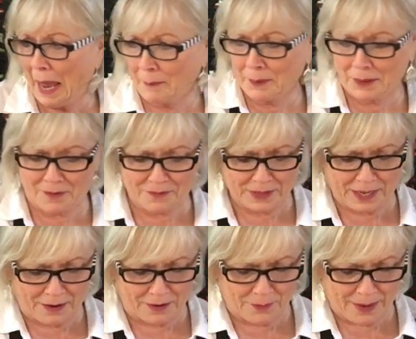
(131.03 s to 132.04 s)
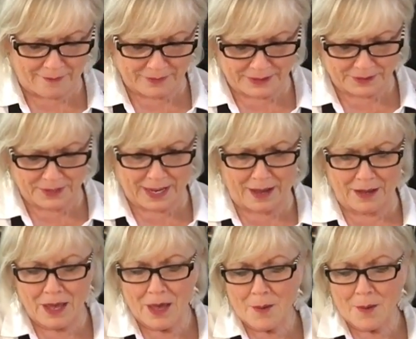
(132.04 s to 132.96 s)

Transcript: I put over there, I don't have it here now,